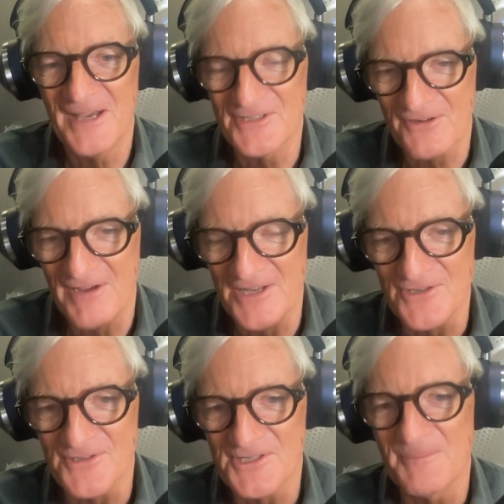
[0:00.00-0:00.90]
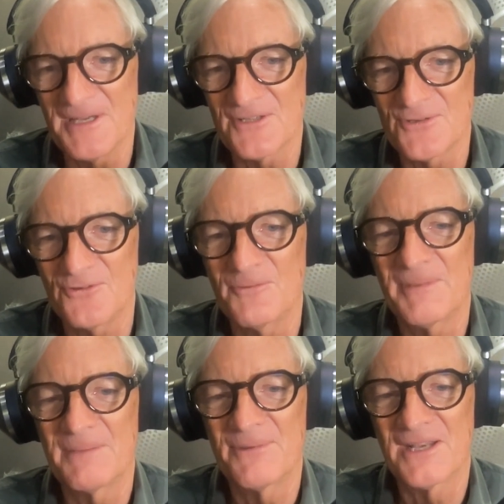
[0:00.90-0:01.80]
undergraduates are being taught
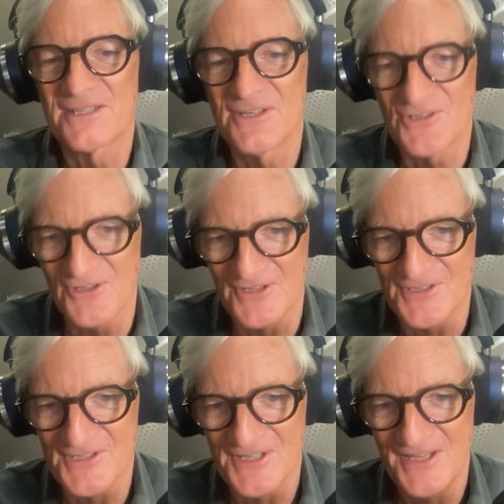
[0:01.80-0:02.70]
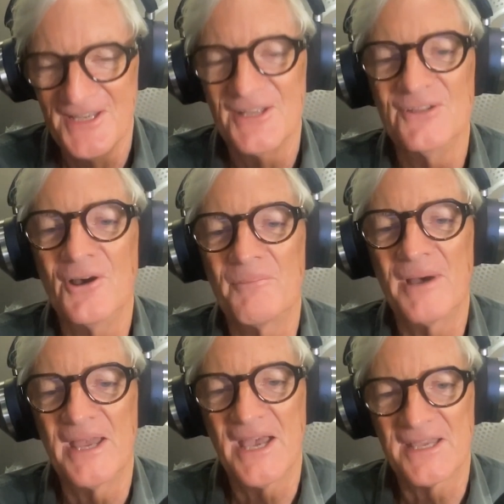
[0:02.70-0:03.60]
by practitioners, not
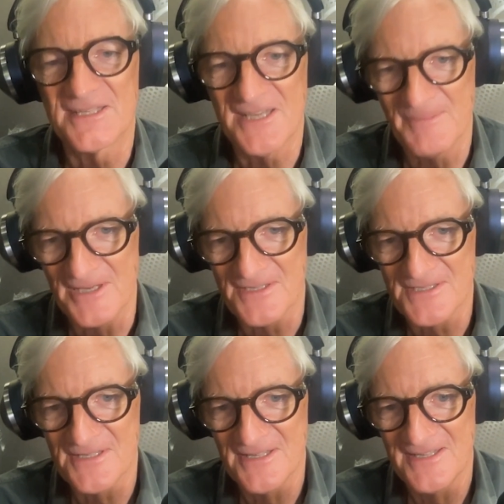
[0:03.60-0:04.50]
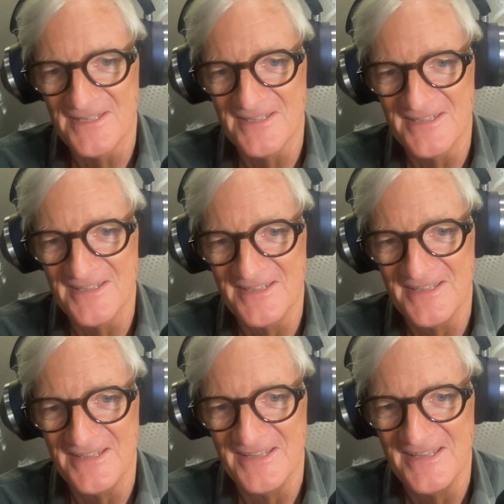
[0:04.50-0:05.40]
by academics. Mm-hmm.
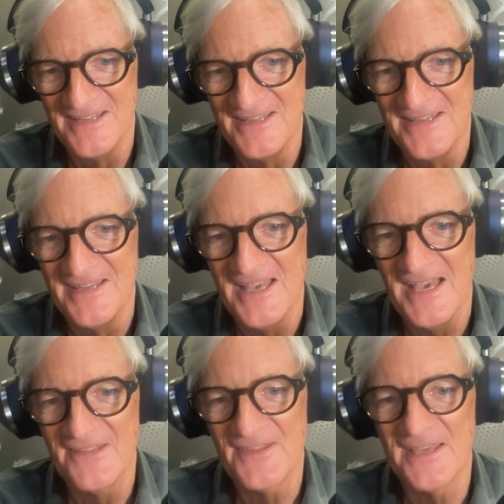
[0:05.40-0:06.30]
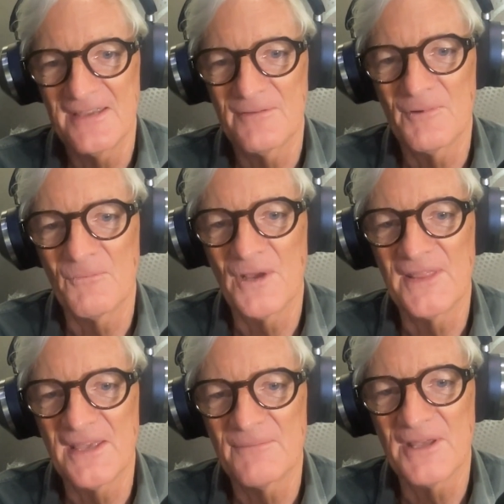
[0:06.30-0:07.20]
And
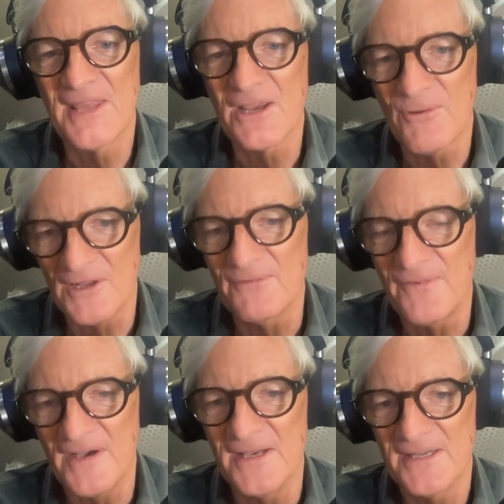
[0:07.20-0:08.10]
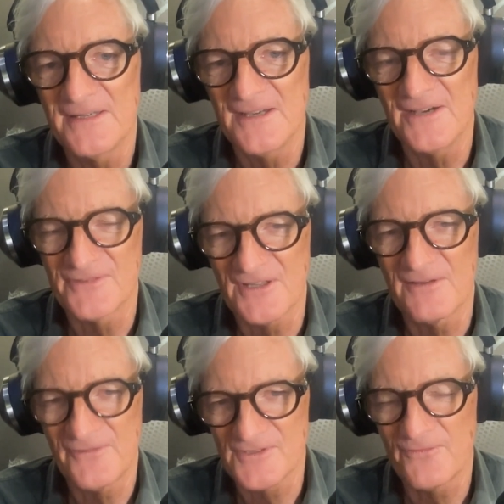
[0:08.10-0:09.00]
when they qualify after
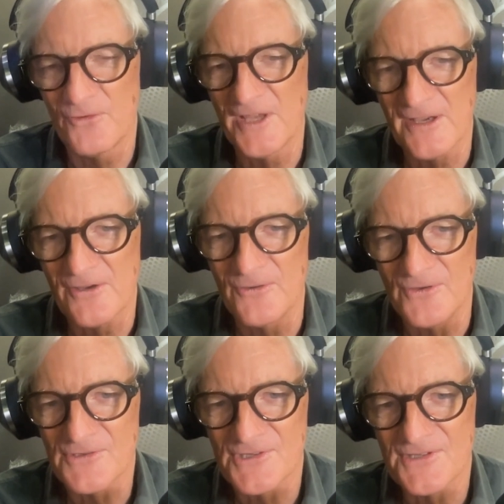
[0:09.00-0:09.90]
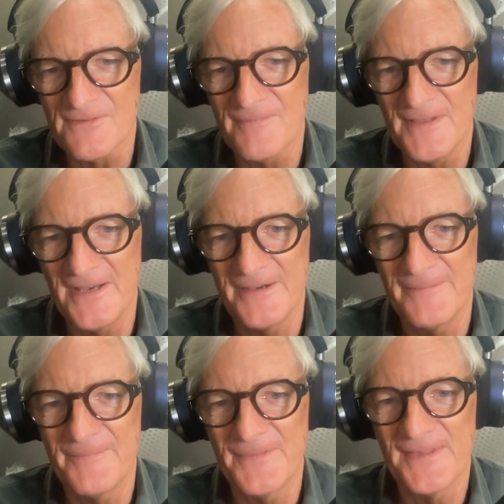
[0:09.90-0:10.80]
their 4-year course,
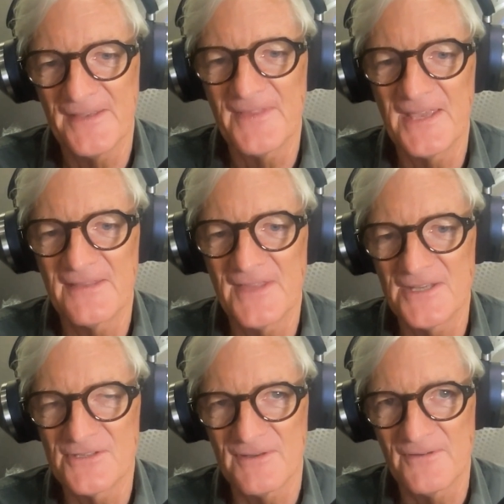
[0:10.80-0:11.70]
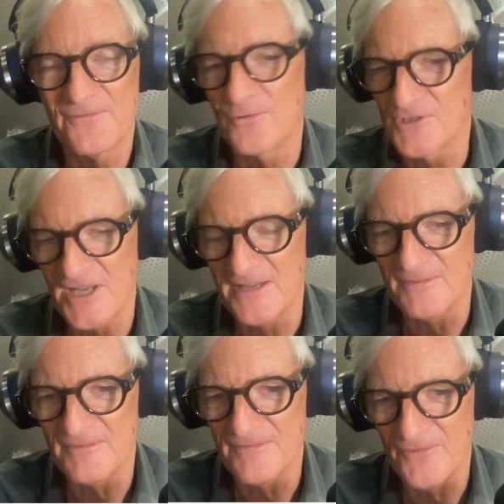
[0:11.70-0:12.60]
then they do a
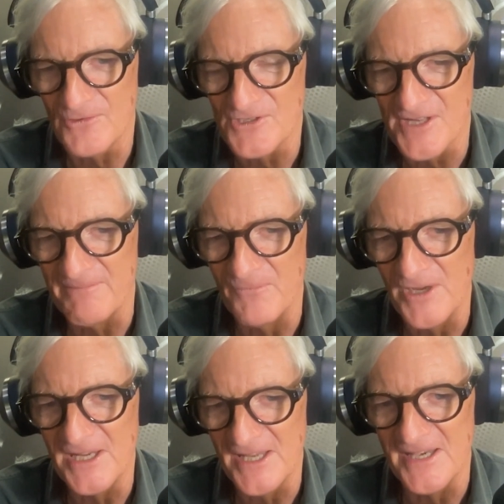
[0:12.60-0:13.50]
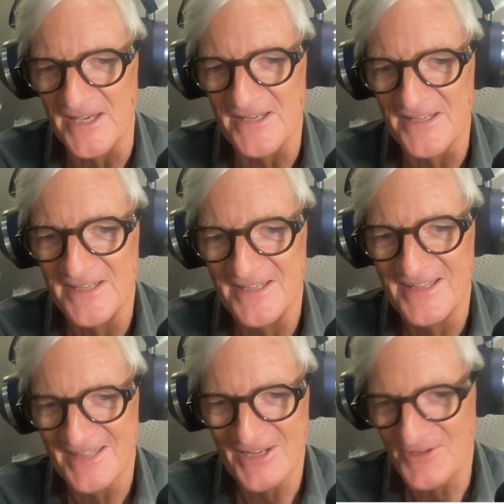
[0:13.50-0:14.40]
47-week year.
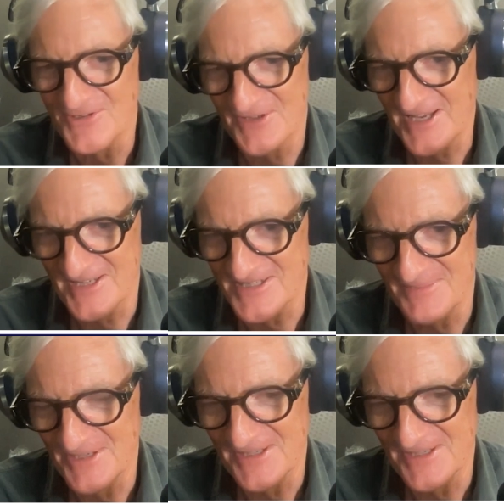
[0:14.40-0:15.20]
They don't do an academic